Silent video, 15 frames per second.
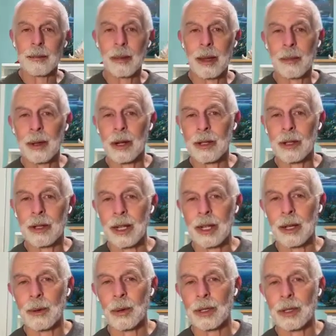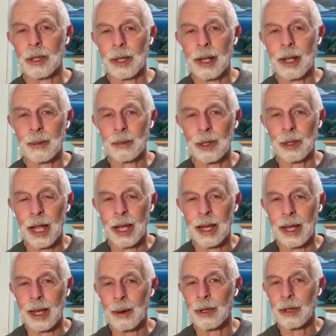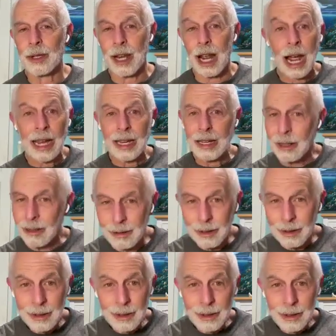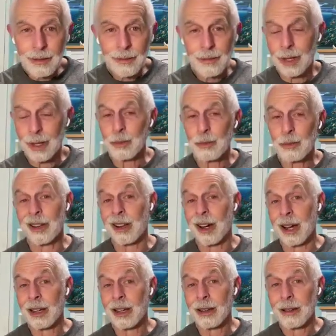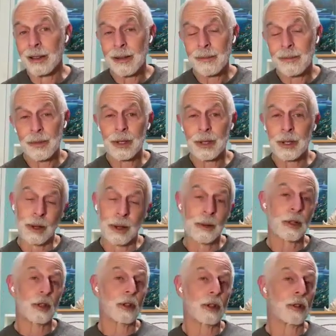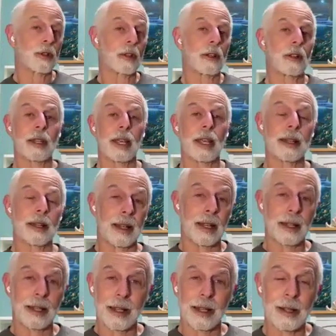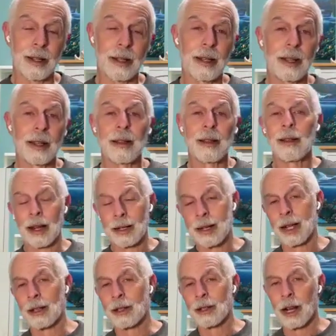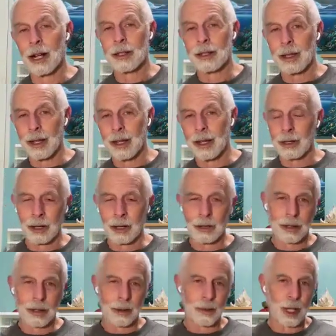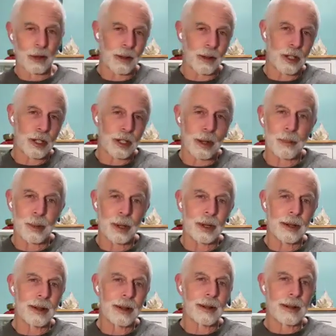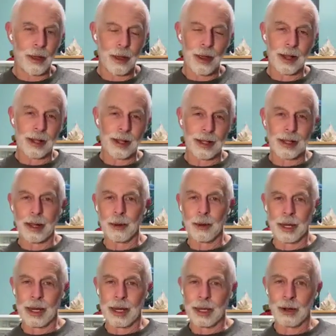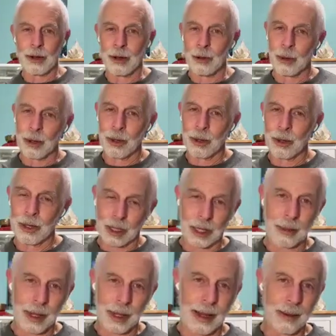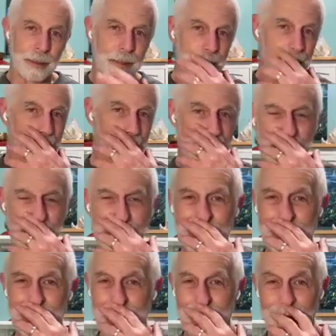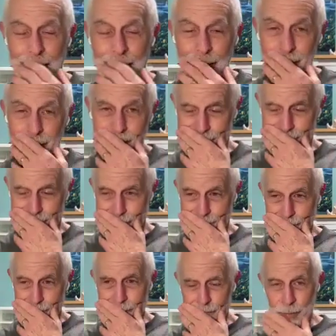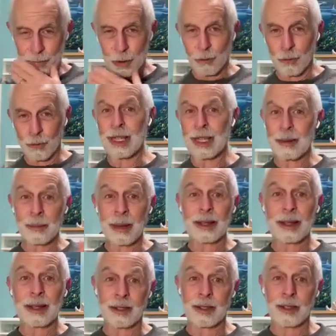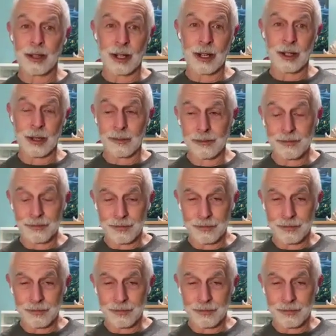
and maybe on a scale of 1 to 10, him staying, he was a 9. It's pretty high. So he would choose to go 10. Actually, I told them this very simple thing that they would need to do when the time came um, to really make this decision.